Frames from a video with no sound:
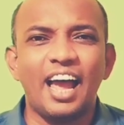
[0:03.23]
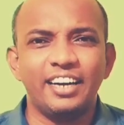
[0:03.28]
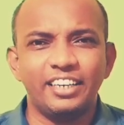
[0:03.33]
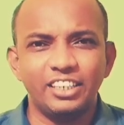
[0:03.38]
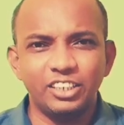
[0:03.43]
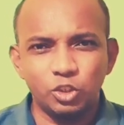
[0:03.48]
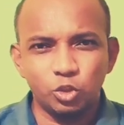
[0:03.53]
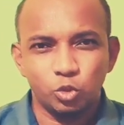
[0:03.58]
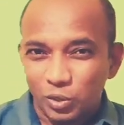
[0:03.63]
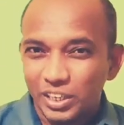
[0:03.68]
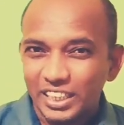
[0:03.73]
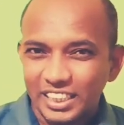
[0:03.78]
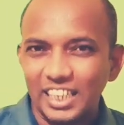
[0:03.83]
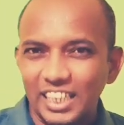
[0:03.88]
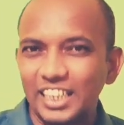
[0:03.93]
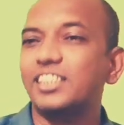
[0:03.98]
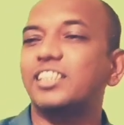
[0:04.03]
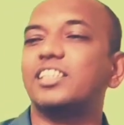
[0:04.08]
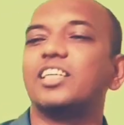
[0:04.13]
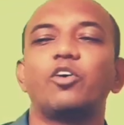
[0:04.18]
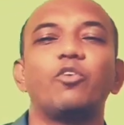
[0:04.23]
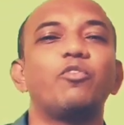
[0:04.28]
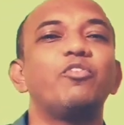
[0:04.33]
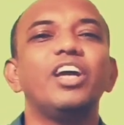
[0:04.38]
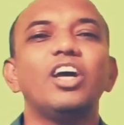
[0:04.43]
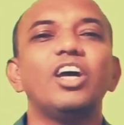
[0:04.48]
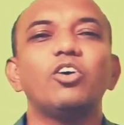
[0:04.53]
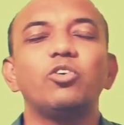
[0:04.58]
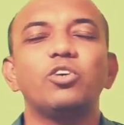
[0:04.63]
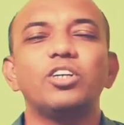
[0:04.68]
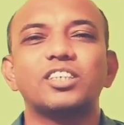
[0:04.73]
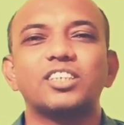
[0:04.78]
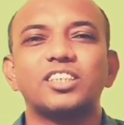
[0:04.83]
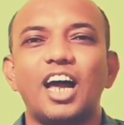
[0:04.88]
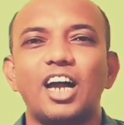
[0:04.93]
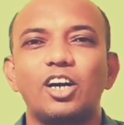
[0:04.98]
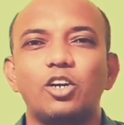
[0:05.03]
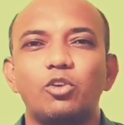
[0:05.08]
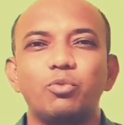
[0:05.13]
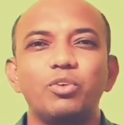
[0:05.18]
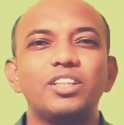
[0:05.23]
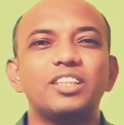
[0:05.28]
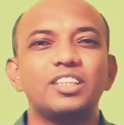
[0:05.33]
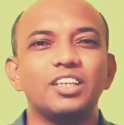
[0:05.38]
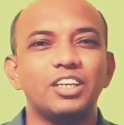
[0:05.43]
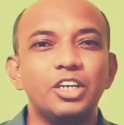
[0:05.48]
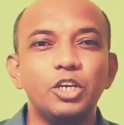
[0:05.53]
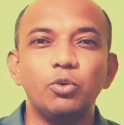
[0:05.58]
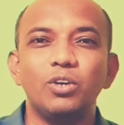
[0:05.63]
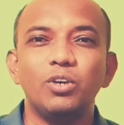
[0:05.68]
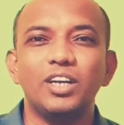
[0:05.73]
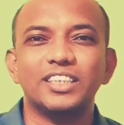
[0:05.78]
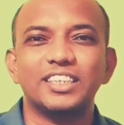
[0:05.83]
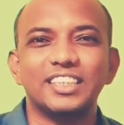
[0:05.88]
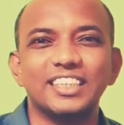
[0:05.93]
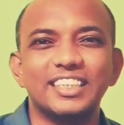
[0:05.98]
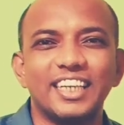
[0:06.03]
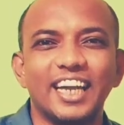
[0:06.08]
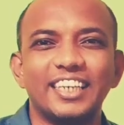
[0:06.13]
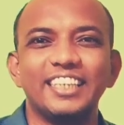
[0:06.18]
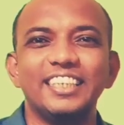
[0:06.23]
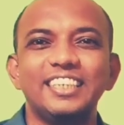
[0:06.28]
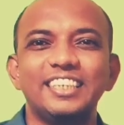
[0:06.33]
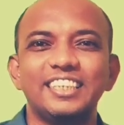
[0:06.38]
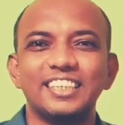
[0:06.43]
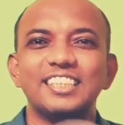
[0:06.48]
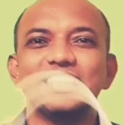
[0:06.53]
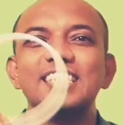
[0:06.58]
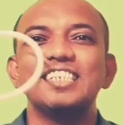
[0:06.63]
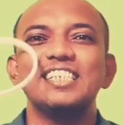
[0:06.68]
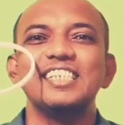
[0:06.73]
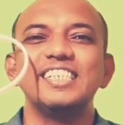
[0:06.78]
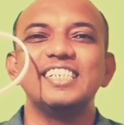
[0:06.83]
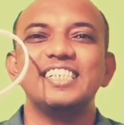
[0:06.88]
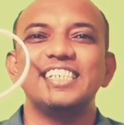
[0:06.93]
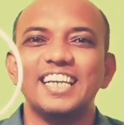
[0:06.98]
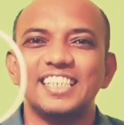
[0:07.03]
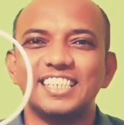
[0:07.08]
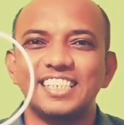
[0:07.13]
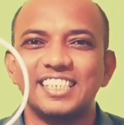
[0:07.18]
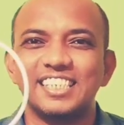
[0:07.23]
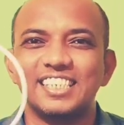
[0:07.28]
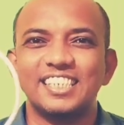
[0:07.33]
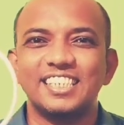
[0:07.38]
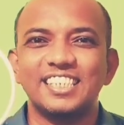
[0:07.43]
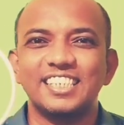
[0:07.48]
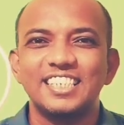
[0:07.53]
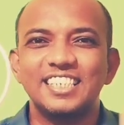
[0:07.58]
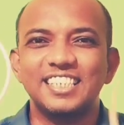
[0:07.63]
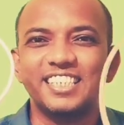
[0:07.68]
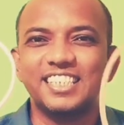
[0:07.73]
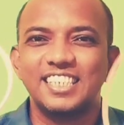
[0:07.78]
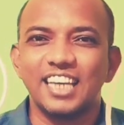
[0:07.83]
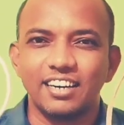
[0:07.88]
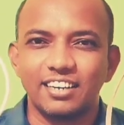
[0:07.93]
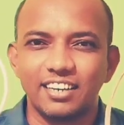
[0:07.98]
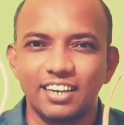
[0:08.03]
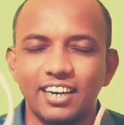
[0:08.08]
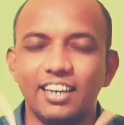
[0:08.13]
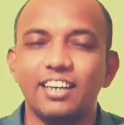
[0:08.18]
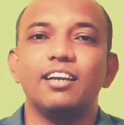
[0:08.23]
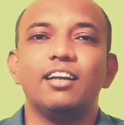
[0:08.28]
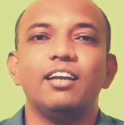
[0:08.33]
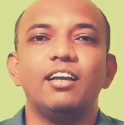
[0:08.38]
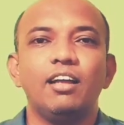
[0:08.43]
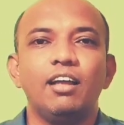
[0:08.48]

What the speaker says: and in today's lecture we are going to start with new lesson, that is circle.